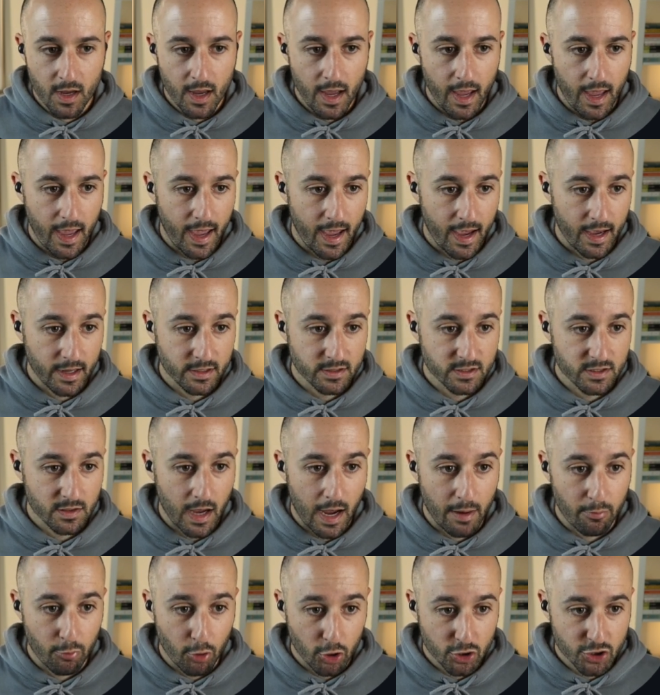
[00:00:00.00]
And
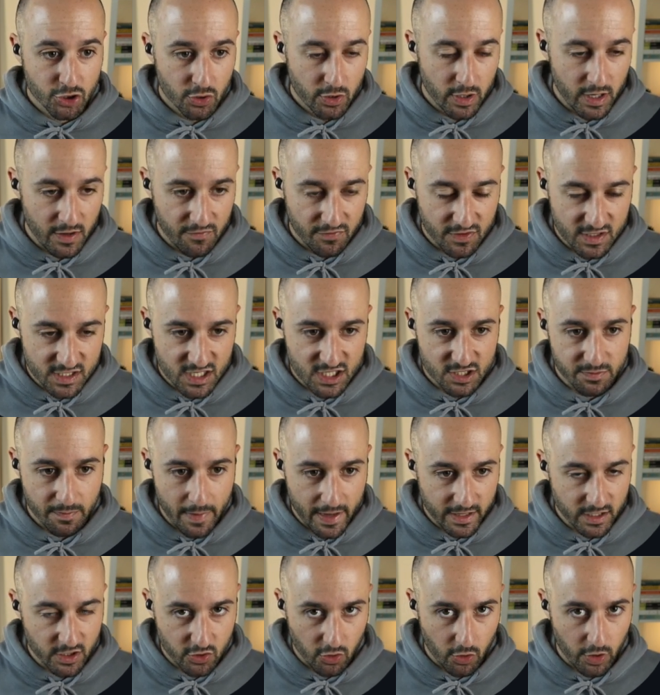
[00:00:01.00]
I'm not sure if this is
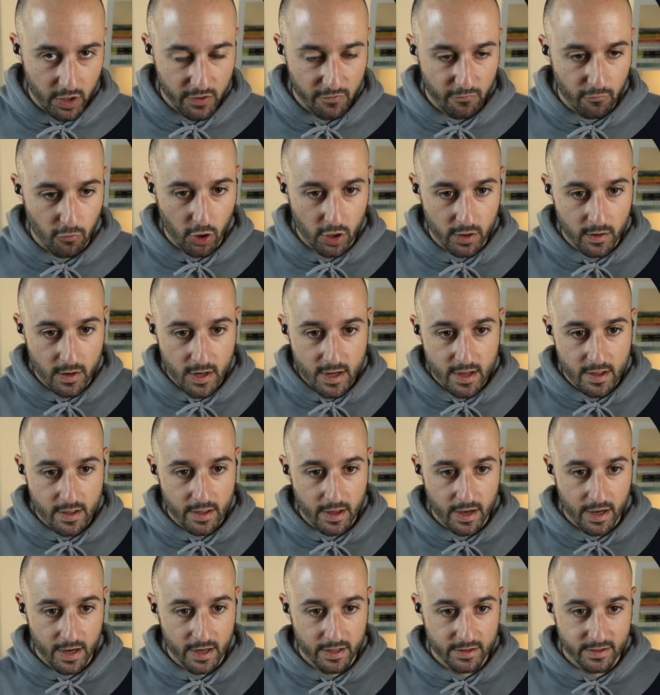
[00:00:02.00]
mandatory for
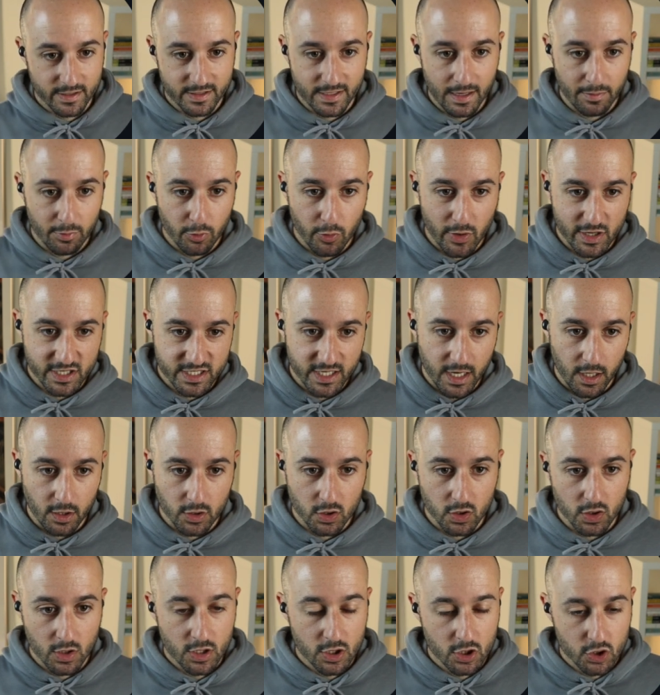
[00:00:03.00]
the
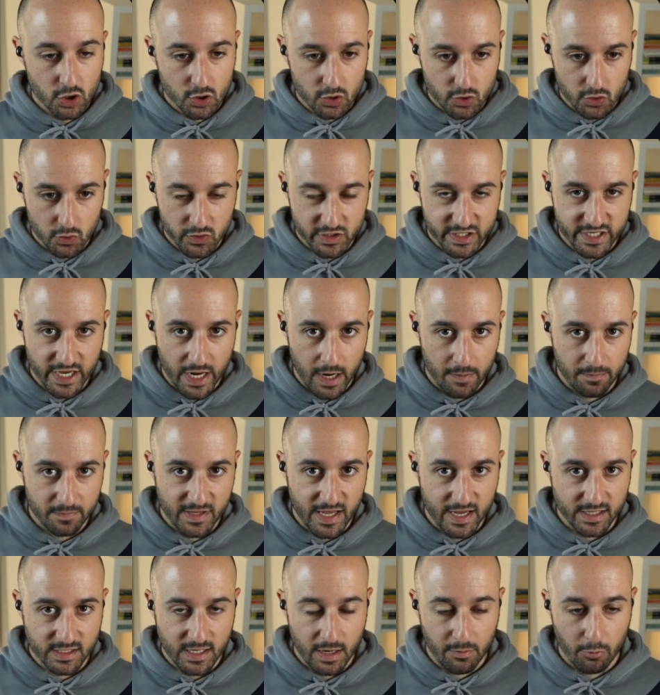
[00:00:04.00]
WSL to set up
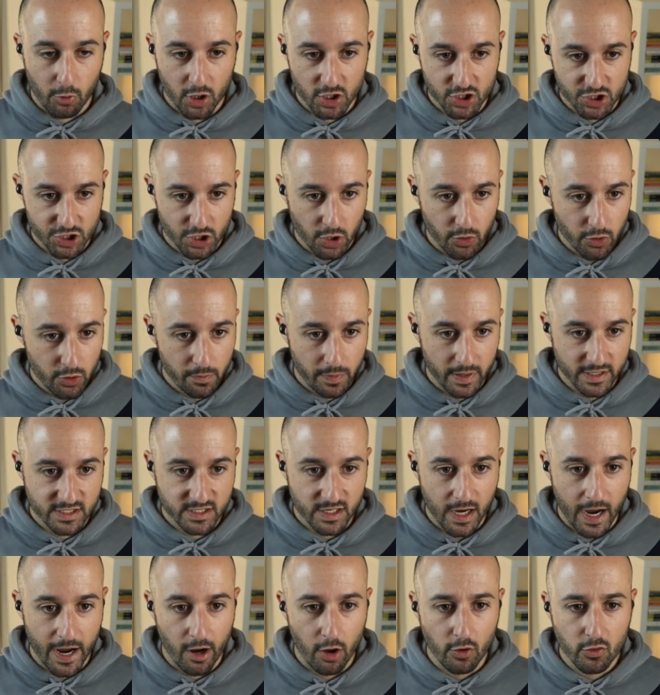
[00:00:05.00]
that I'm going to show you,
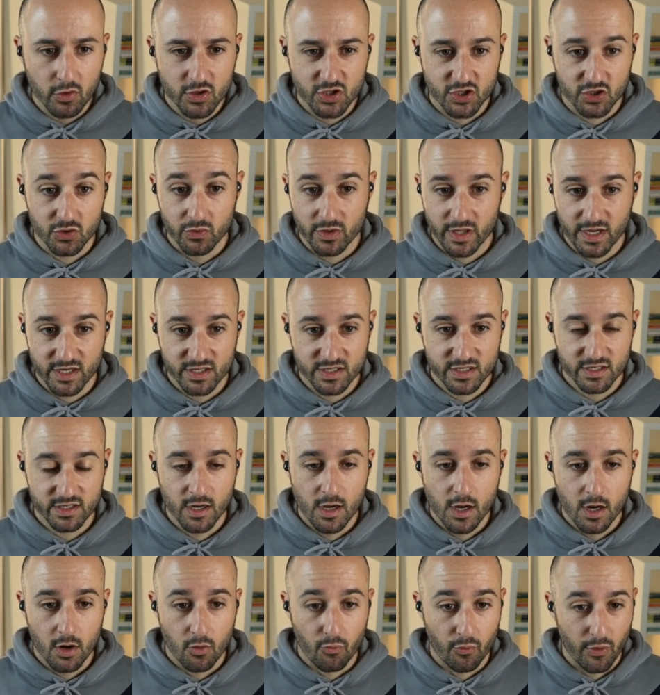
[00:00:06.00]
but I always do this
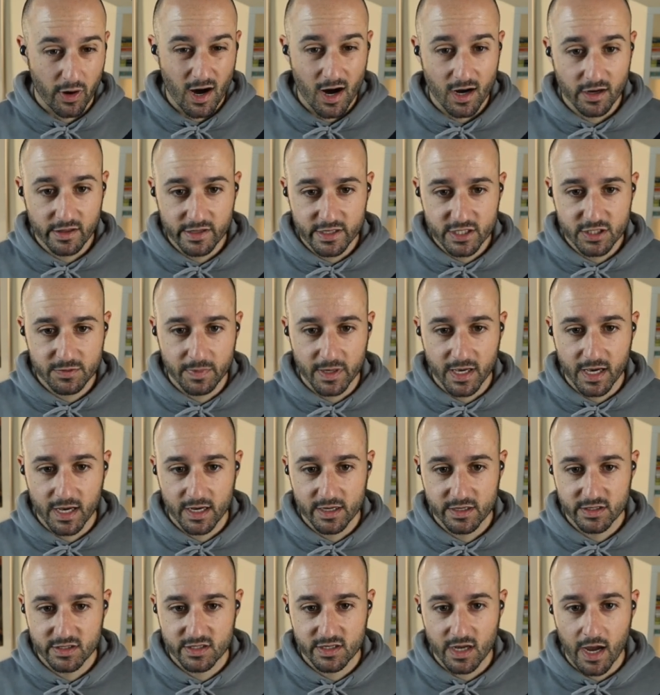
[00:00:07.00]
regardless
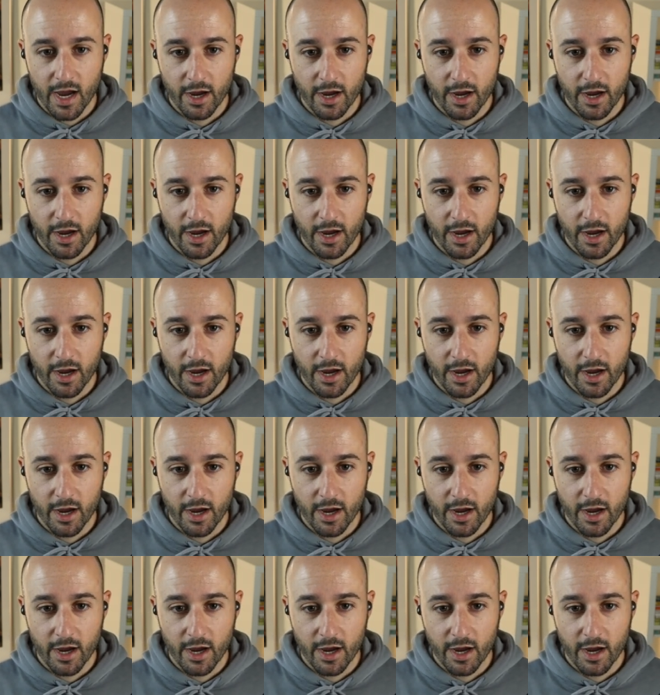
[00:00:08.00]
because I